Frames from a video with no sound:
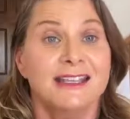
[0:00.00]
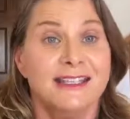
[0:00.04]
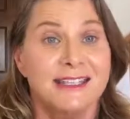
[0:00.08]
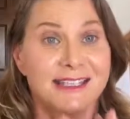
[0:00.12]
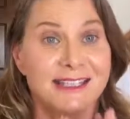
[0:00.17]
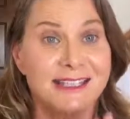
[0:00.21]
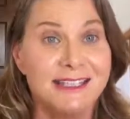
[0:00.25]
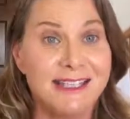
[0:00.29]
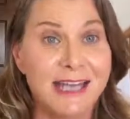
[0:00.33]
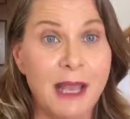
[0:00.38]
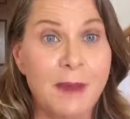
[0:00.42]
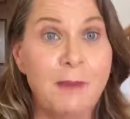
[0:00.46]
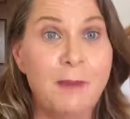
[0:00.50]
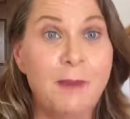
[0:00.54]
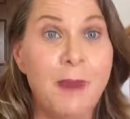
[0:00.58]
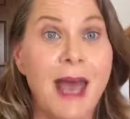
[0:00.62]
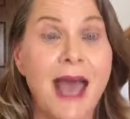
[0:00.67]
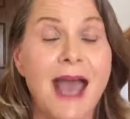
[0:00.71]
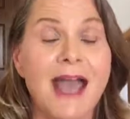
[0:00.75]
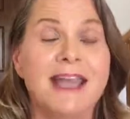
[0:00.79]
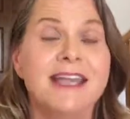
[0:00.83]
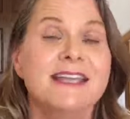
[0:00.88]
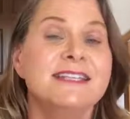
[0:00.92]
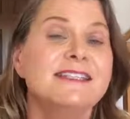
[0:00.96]
to step
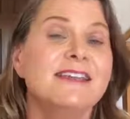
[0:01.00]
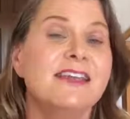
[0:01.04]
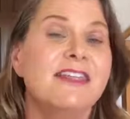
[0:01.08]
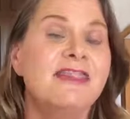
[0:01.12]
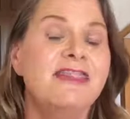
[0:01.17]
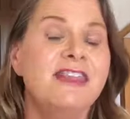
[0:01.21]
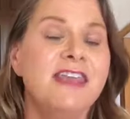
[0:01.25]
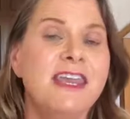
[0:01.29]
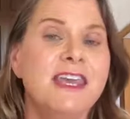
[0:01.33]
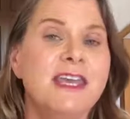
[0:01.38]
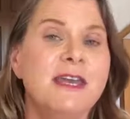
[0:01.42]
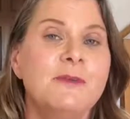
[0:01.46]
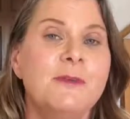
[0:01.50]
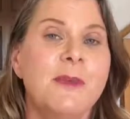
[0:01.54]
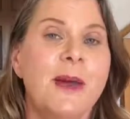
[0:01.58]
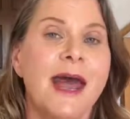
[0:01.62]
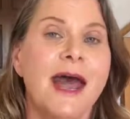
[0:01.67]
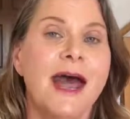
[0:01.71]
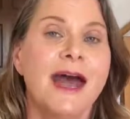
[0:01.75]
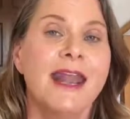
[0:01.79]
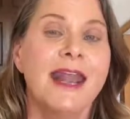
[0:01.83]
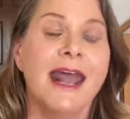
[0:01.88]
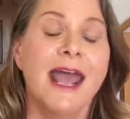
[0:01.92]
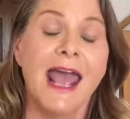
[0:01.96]
back and to think
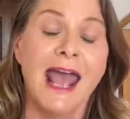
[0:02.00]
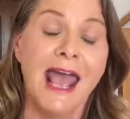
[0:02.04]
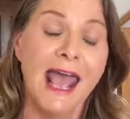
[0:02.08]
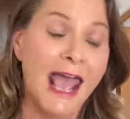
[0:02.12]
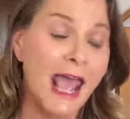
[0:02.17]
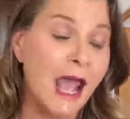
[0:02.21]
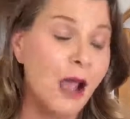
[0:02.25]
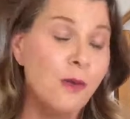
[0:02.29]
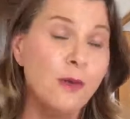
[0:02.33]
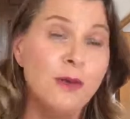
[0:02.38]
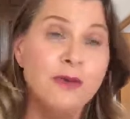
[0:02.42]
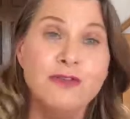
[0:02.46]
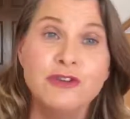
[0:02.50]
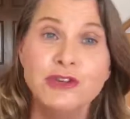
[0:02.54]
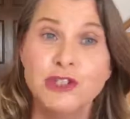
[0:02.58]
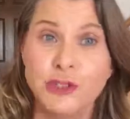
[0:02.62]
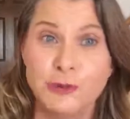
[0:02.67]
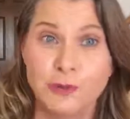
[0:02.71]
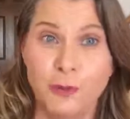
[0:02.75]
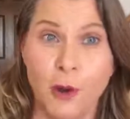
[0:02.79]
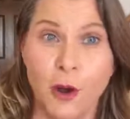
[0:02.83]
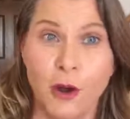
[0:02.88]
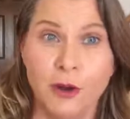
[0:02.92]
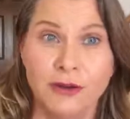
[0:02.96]
about how we
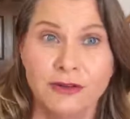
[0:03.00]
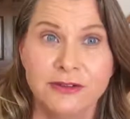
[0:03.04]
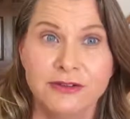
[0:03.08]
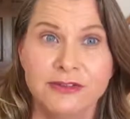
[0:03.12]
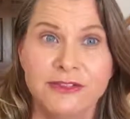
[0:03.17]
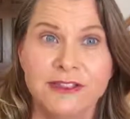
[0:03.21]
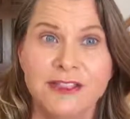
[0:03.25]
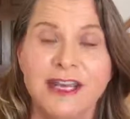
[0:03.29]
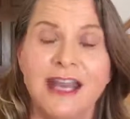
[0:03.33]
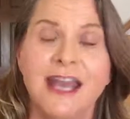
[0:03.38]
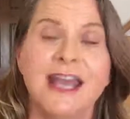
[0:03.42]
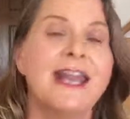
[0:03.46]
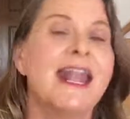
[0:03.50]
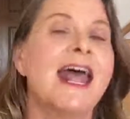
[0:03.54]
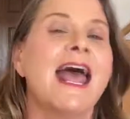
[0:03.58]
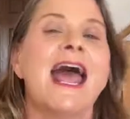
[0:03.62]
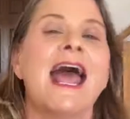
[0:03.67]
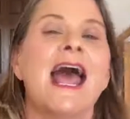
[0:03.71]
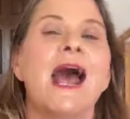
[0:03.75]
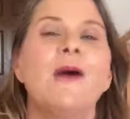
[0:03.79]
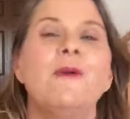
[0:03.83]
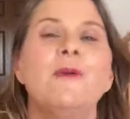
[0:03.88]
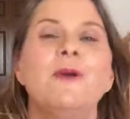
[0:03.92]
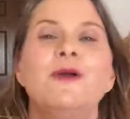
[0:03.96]
respond and
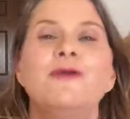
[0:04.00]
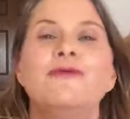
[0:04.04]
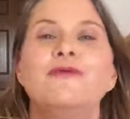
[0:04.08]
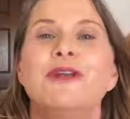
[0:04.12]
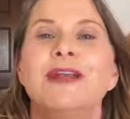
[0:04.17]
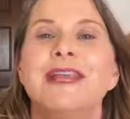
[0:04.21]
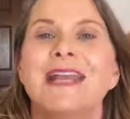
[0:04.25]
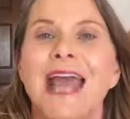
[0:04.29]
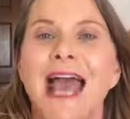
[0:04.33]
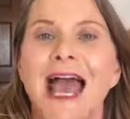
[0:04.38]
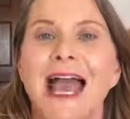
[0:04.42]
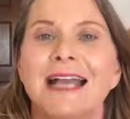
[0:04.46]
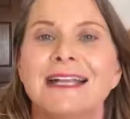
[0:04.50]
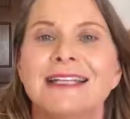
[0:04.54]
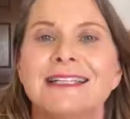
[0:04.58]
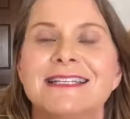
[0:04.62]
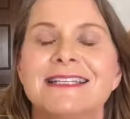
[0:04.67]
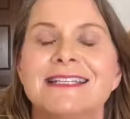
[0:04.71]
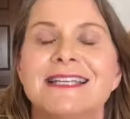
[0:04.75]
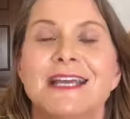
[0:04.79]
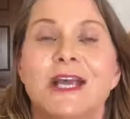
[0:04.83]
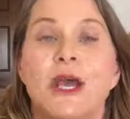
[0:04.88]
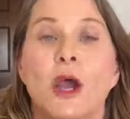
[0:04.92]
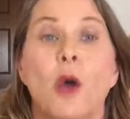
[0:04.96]
how we
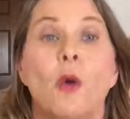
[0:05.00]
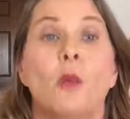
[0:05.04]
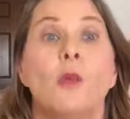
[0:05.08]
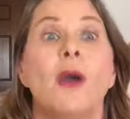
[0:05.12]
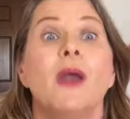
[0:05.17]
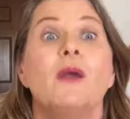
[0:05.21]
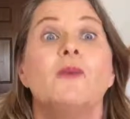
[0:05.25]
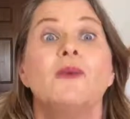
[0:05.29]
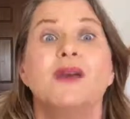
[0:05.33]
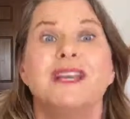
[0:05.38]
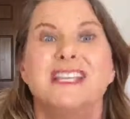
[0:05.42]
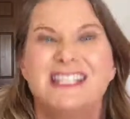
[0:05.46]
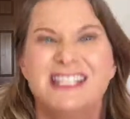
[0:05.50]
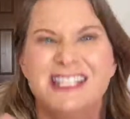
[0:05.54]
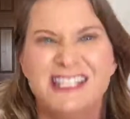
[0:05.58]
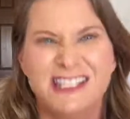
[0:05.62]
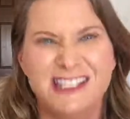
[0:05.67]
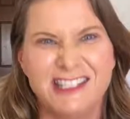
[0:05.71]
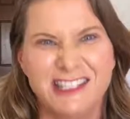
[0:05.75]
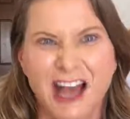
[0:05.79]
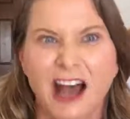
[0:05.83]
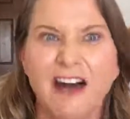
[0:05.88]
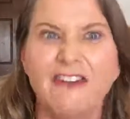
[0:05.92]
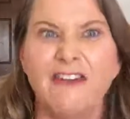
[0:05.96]
react when we
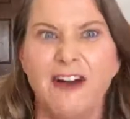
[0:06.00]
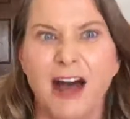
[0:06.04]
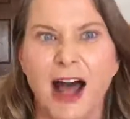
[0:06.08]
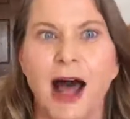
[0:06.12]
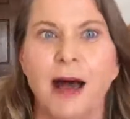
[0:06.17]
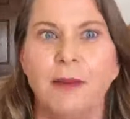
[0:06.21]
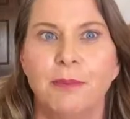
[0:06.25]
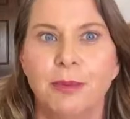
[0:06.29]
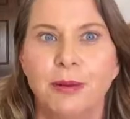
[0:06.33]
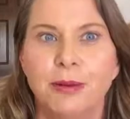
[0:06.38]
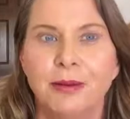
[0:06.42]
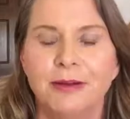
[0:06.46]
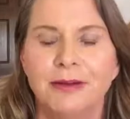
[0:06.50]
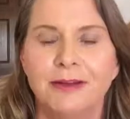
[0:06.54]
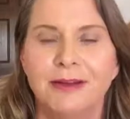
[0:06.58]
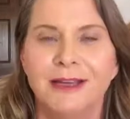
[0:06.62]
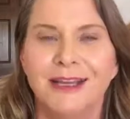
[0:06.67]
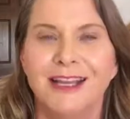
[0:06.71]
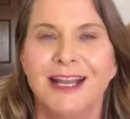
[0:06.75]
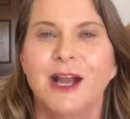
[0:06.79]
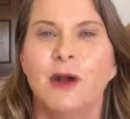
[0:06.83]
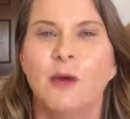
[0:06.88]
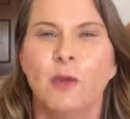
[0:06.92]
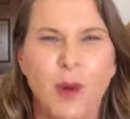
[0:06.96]
stuff up,
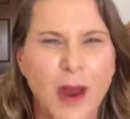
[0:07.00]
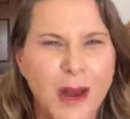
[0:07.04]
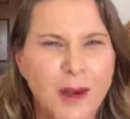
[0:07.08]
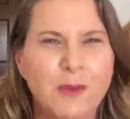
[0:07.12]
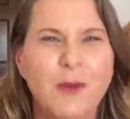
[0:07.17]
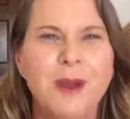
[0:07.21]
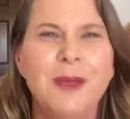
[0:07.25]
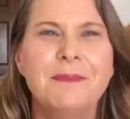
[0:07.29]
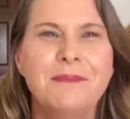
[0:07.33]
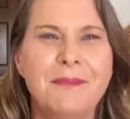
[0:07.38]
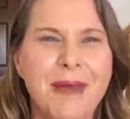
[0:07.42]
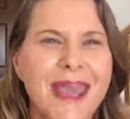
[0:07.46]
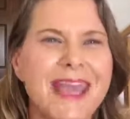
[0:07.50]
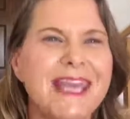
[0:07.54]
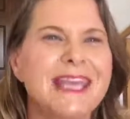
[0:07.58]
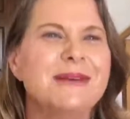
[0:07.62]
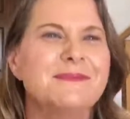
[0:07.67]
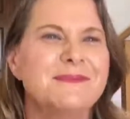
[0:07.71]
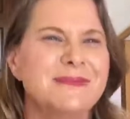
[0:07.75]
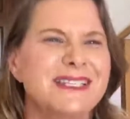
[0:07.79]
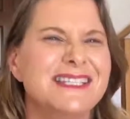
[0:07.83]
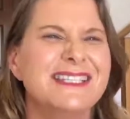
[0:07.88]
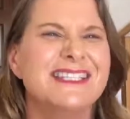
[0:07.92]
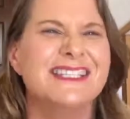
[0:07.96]
when we make
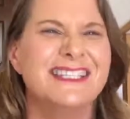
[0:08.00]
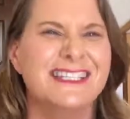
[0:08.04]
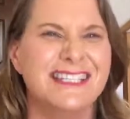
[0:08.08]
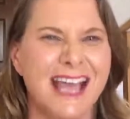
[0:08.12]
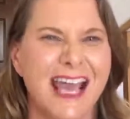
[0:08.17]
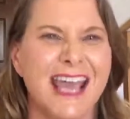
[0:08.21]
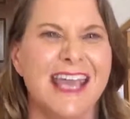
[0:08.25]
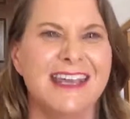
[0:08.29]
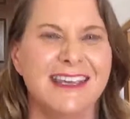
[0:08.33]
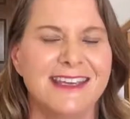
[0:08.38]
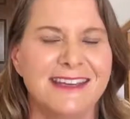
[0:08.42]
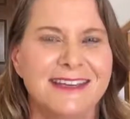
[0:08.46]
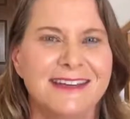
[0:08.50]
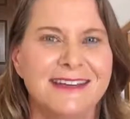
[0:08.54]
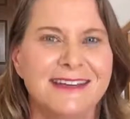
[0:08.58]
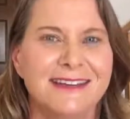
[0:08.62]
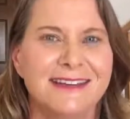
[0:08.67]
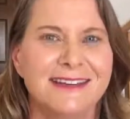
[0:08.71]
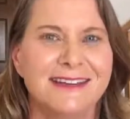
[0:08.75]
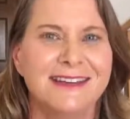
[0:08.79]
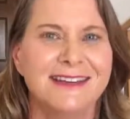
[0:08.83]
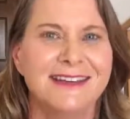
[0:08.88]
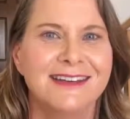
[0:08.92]
a mistake.